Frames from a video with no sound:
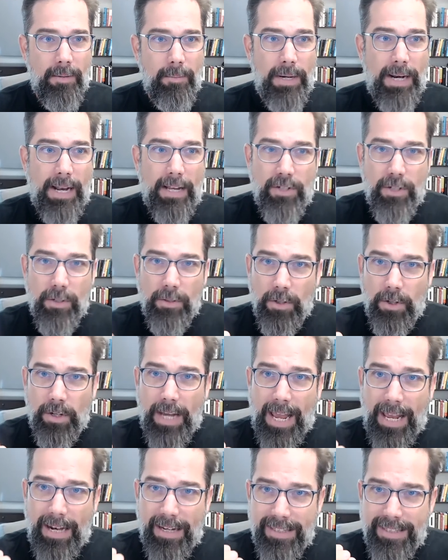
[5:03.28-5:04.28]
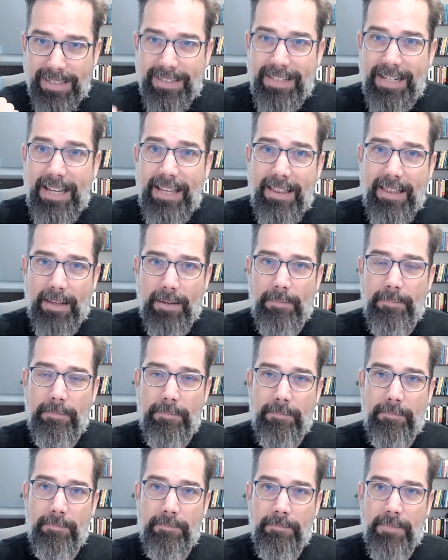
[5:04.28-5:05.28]
But as you learn how to see them,
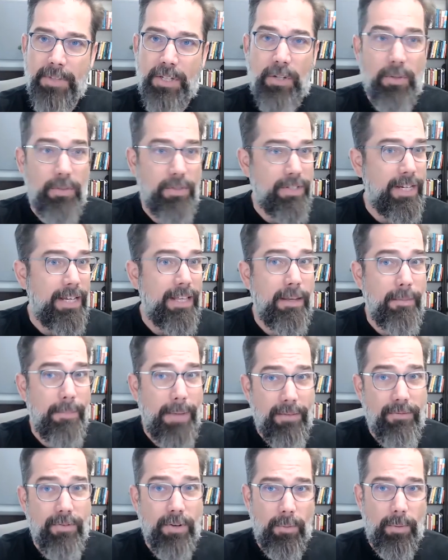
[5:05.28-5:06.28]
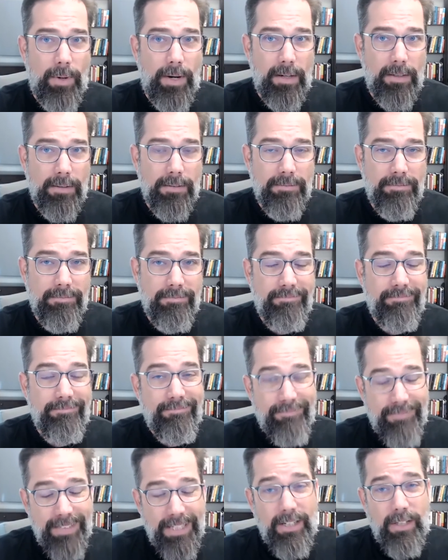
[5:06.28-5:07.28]
you'll see them everywhere,
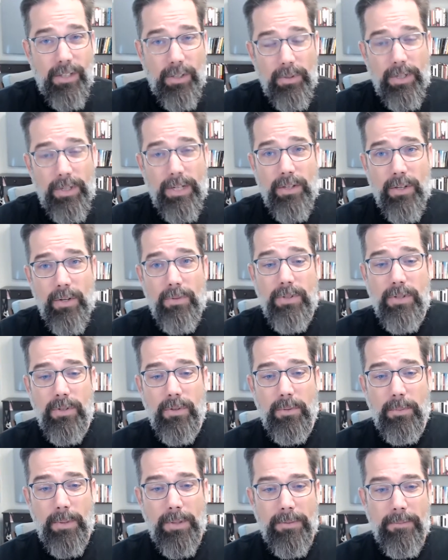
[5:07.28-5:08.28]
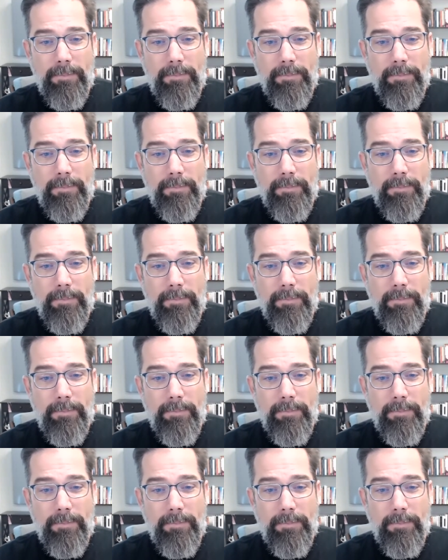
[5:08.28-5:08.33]
including YouTube.